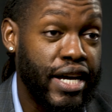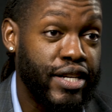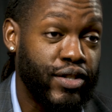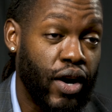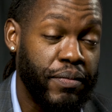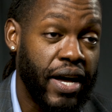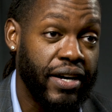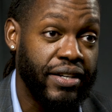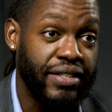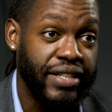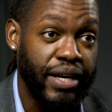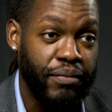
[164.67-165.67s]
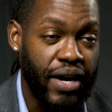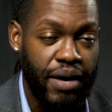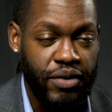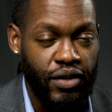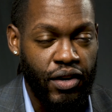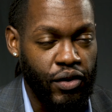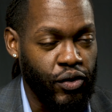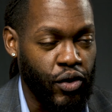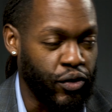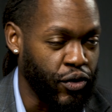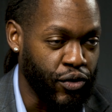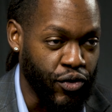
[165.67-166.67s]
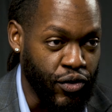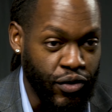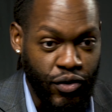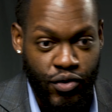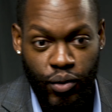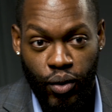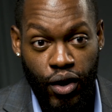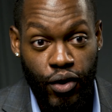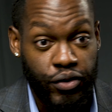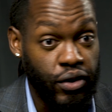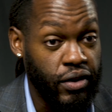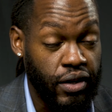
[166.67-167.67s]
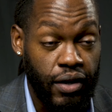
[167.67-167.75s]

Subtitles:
So I'm not going to say, Mom, you're wrong.